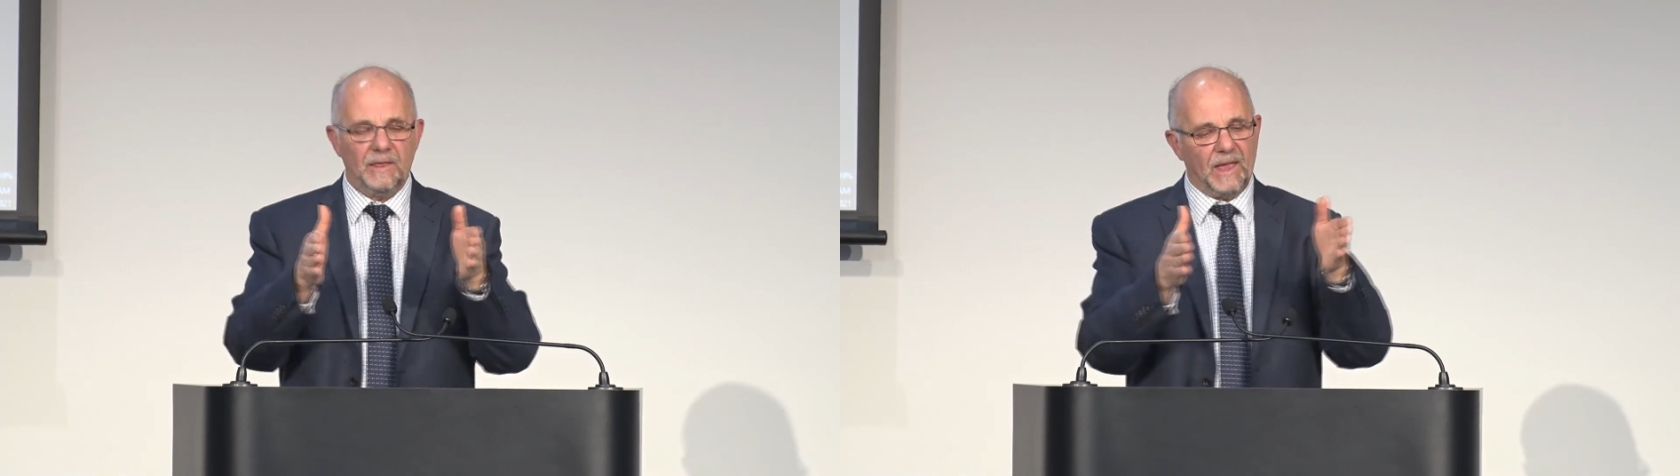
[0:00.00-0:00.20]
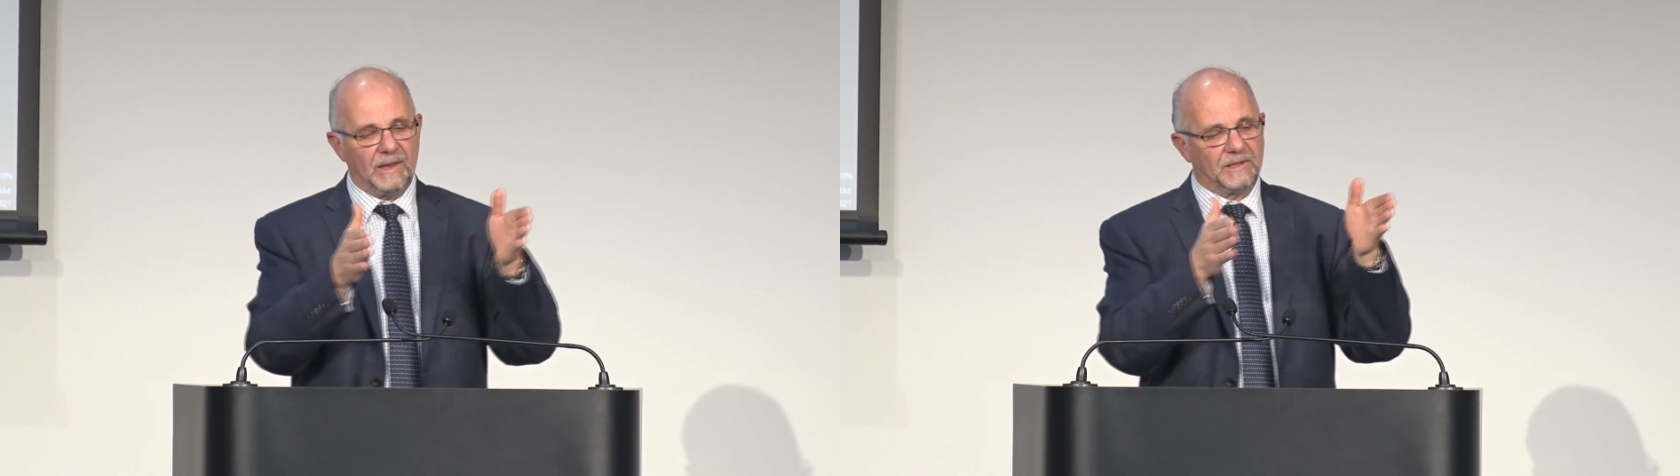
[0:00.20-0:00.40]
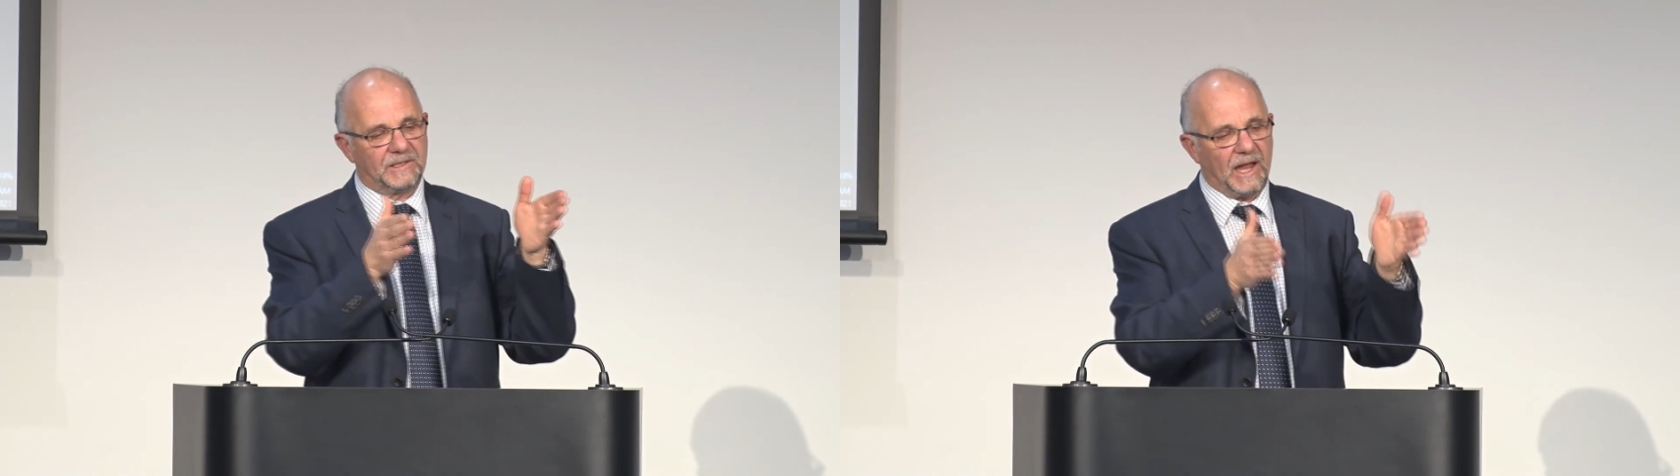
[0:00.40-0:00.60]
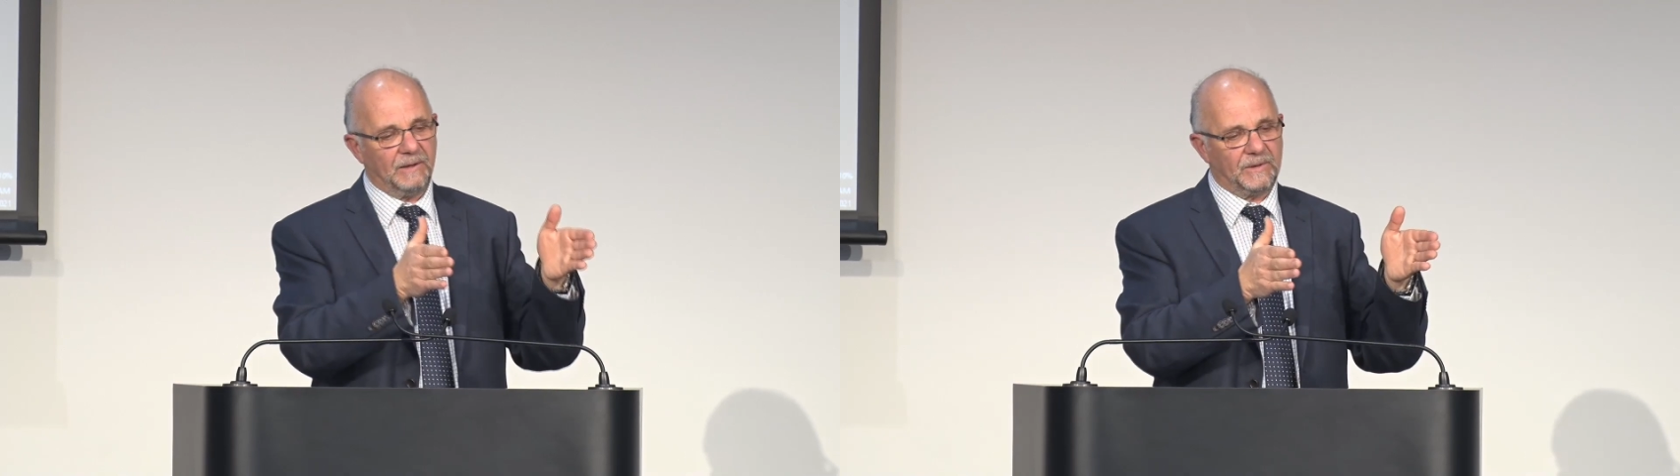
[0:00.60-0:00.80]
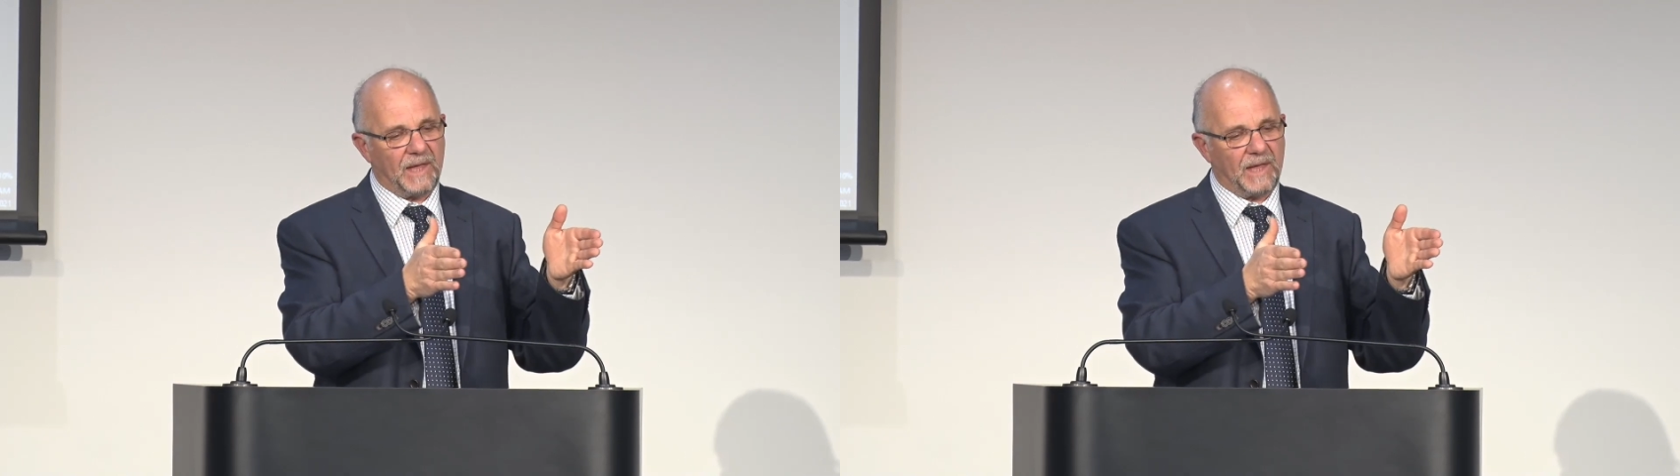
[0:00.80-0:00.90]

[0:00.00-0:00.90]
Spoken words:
that saved